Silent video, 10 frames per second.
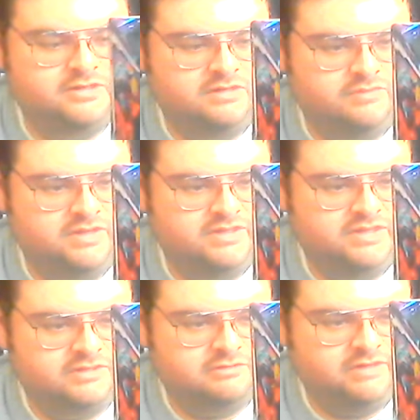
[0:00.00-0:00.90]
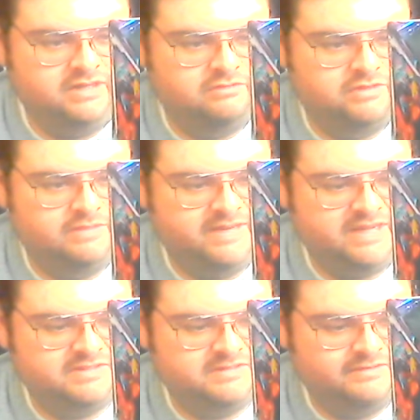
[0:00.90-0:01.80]
with his cranial
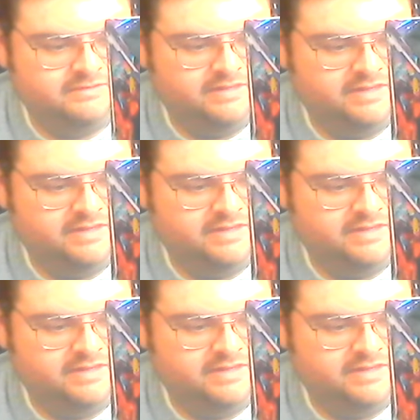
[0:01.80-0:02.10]
capacitor.